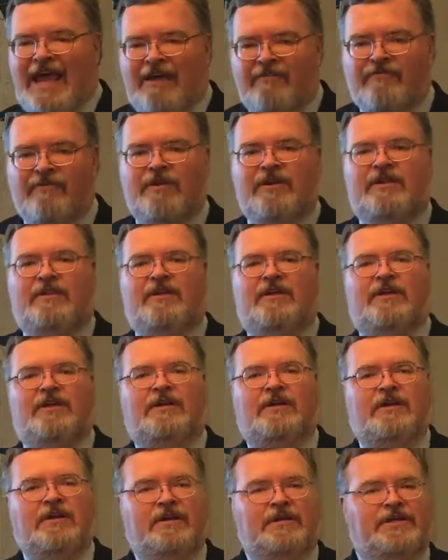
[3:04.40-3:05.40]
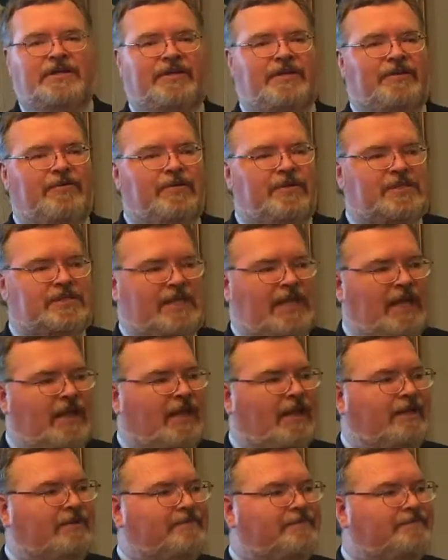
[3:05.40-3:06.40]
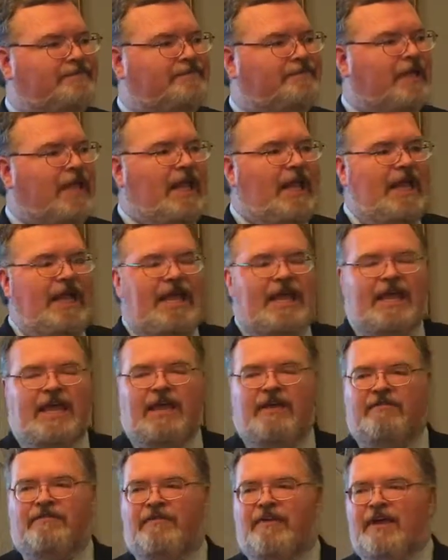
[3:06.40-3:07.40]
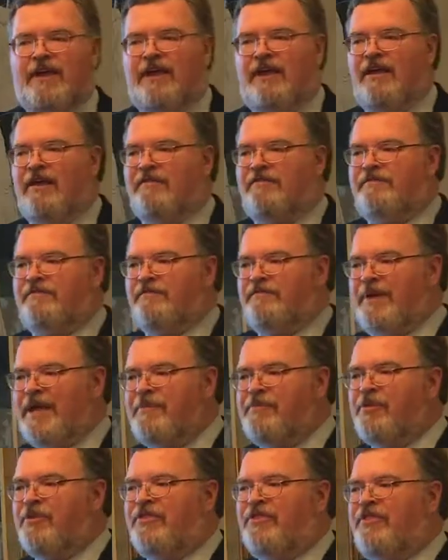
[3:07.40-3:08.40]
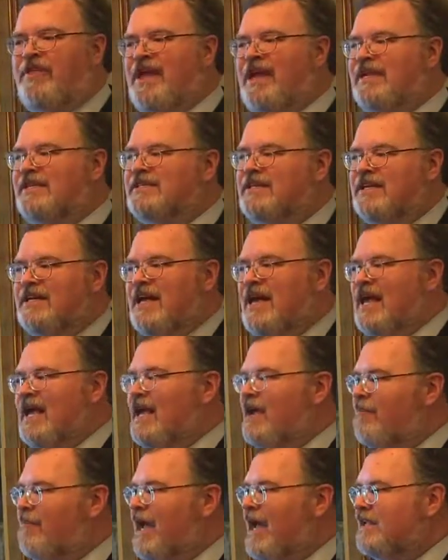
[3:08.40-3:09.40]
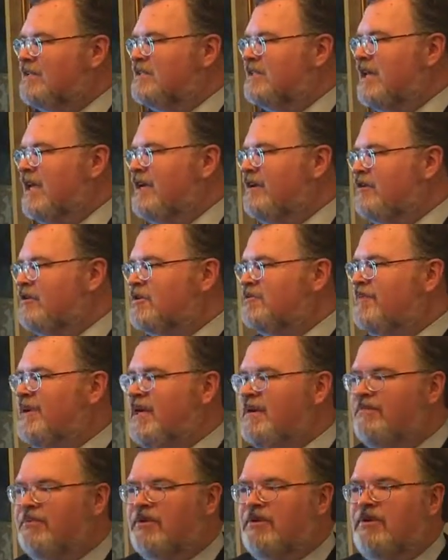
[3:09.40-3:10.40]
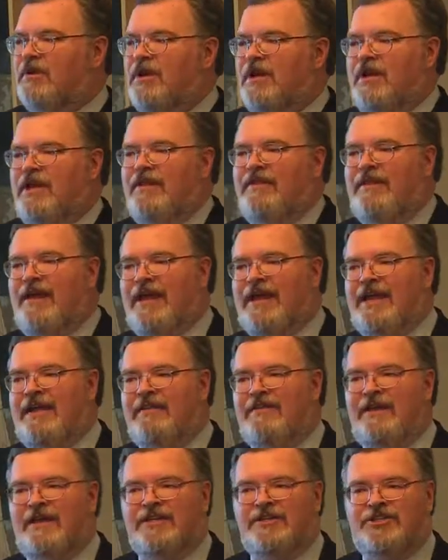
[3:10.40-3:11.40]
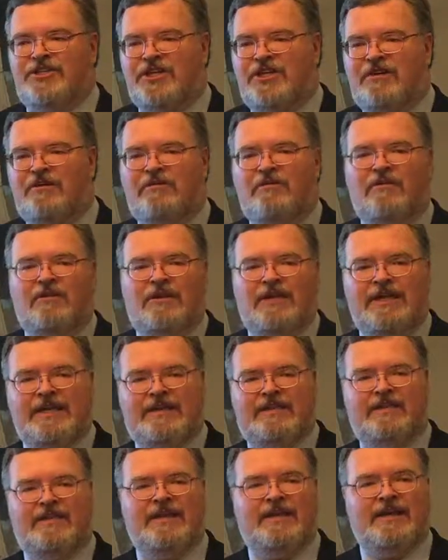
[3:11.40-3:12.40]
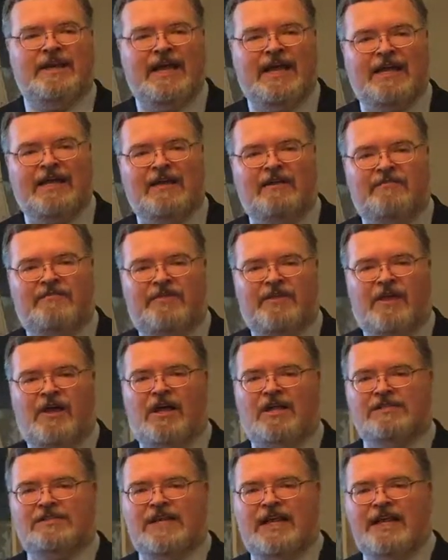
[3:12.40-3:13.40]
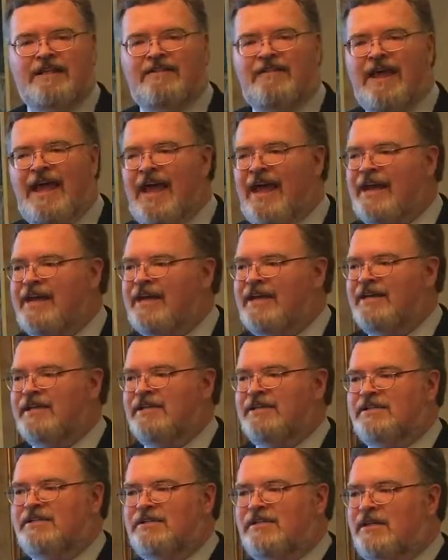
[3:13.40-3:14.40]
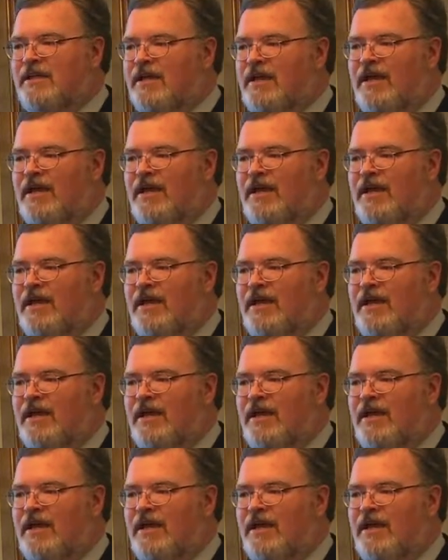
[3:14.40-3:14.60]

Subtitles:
everything to do with selling. If people think today about salespeople, they generally think negative thoughts, and that is